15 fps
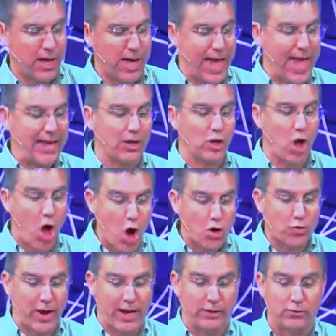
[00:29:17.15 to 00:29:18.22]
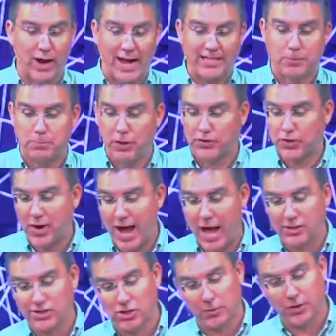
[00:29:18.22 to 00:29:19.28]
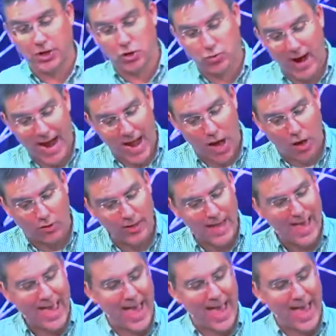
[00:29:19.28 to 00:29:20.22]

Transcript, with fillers: ate long grain rice, built their houses on the ground,